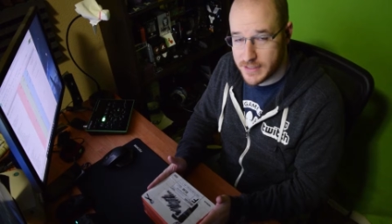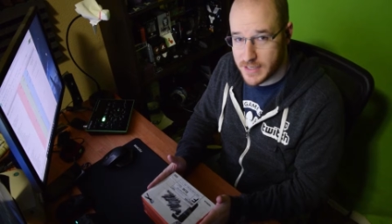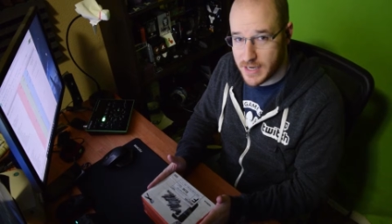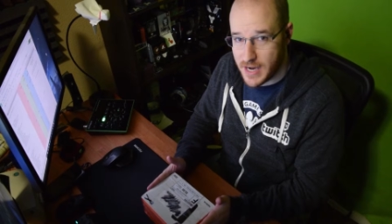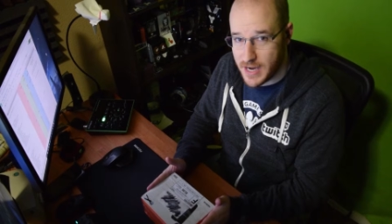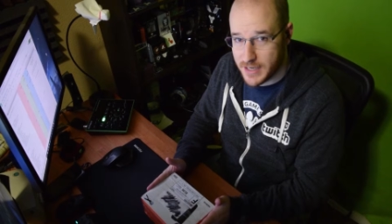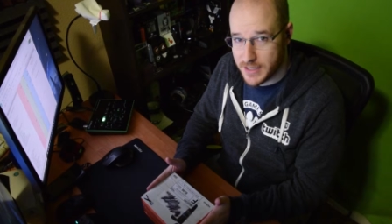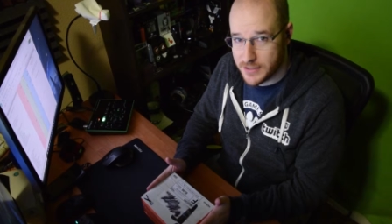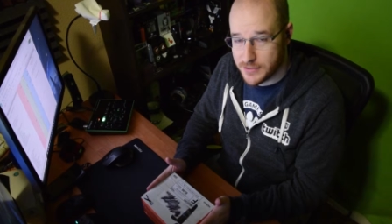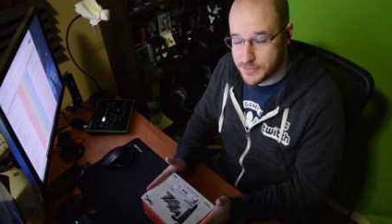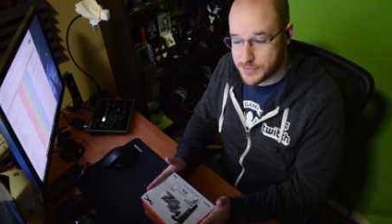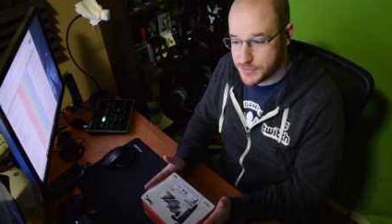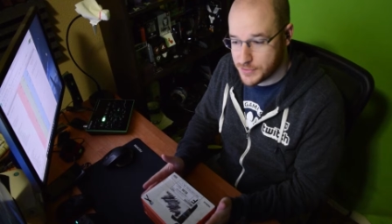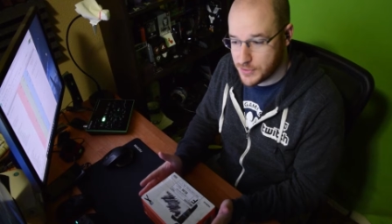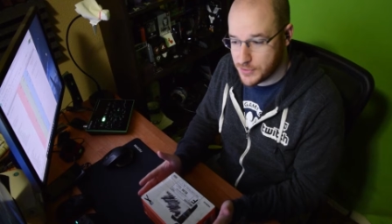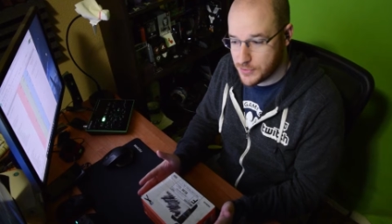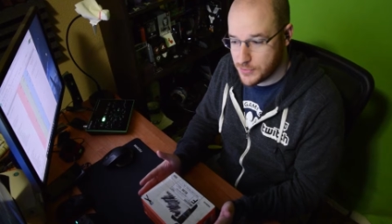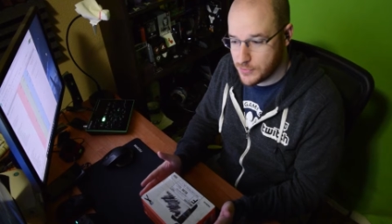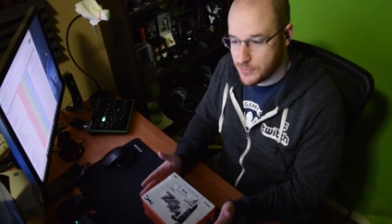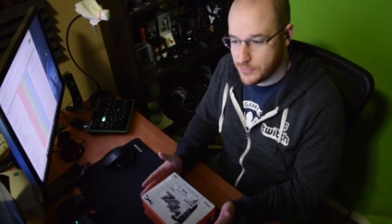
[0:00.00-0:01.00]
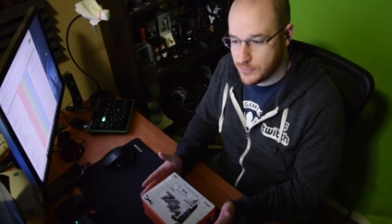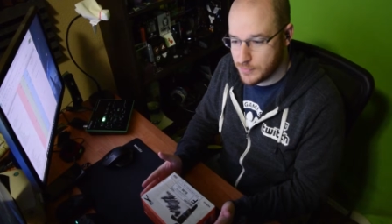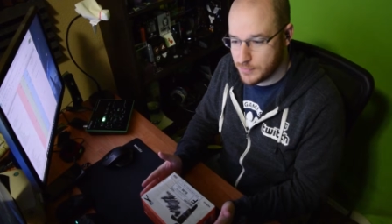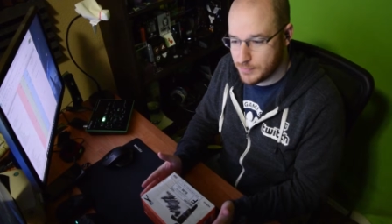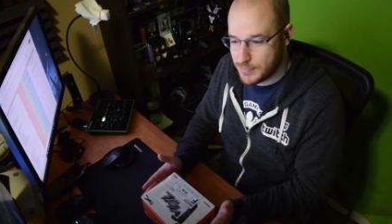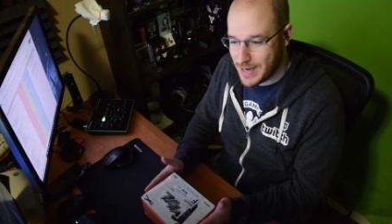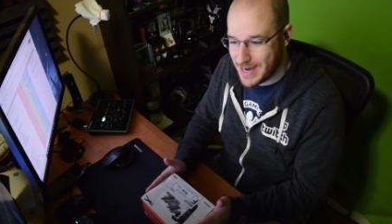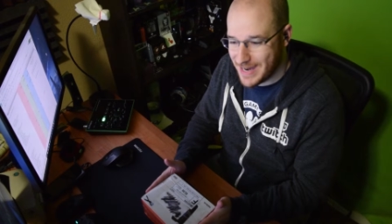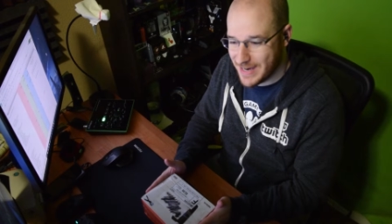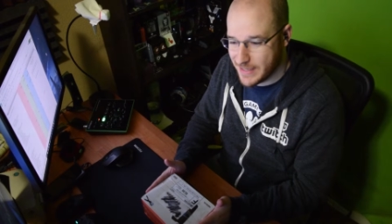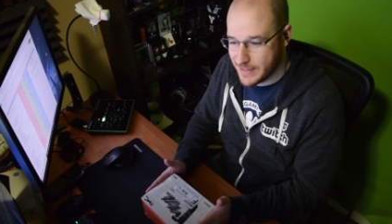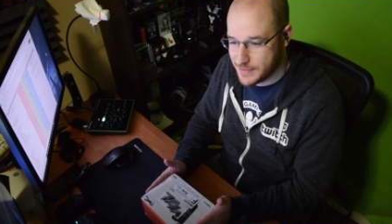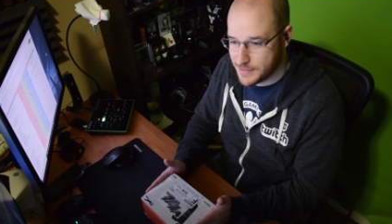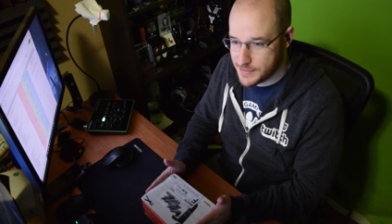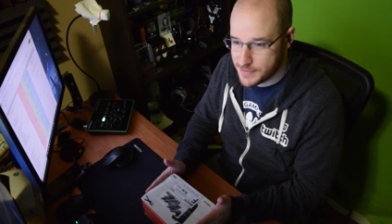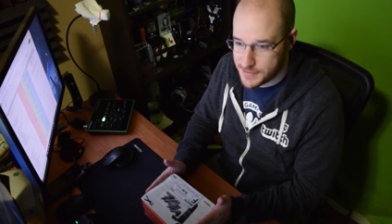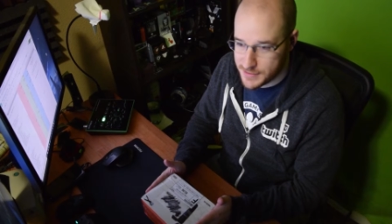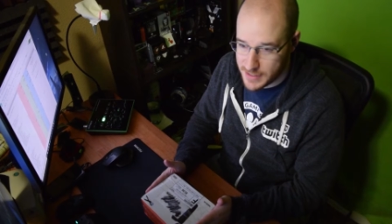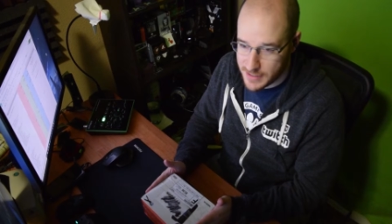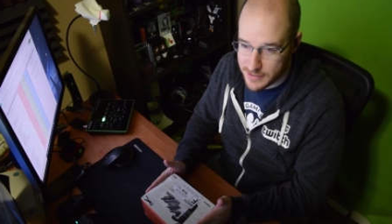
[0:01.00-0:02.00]
I also buy and
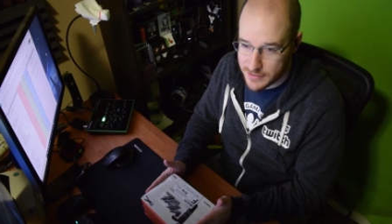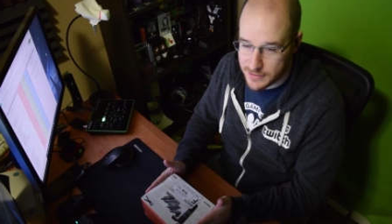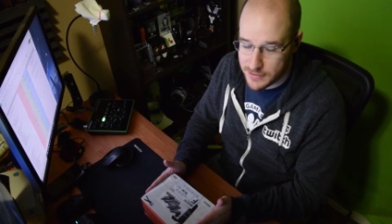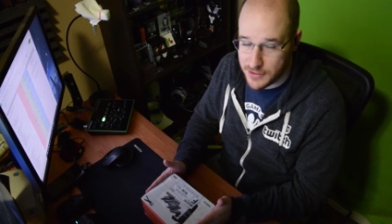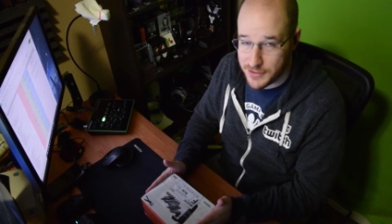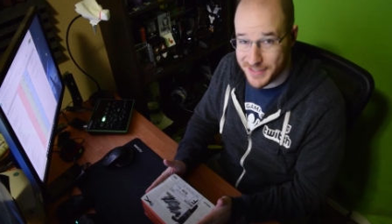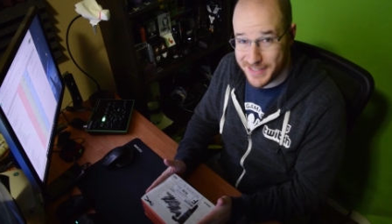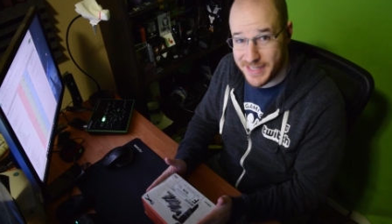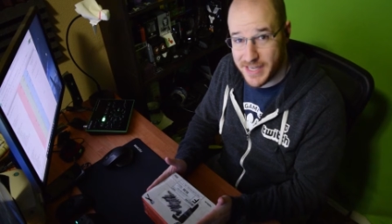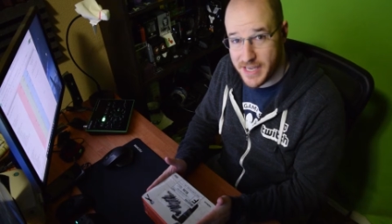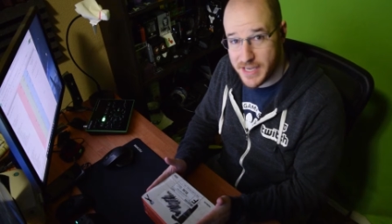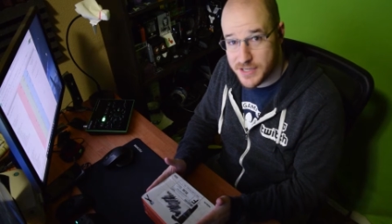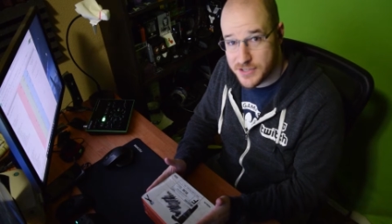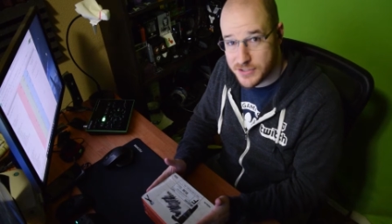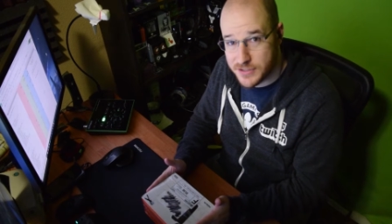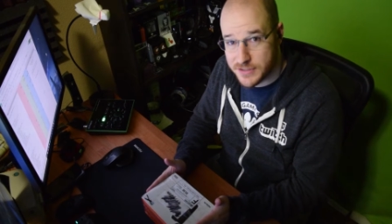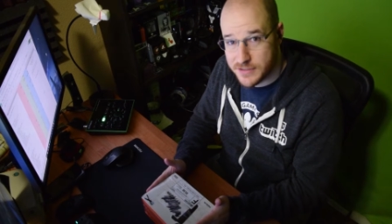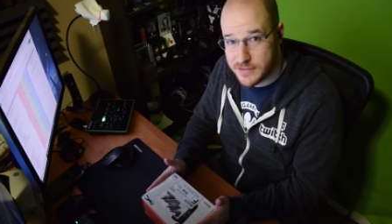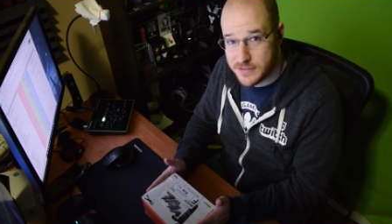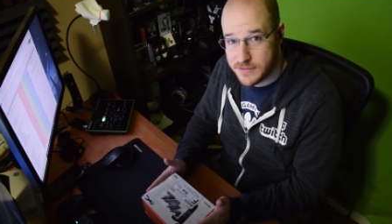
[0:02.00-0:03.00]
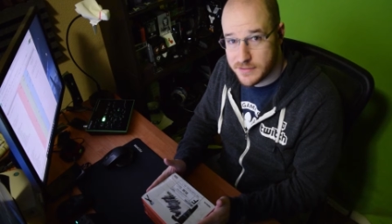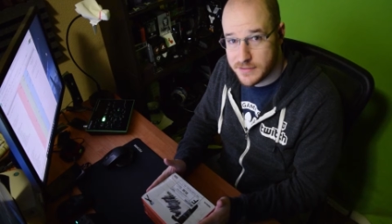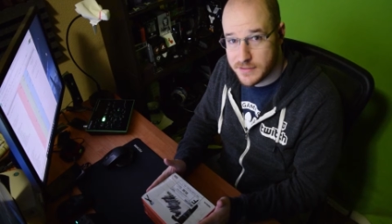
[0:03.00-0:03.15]
sell on occasion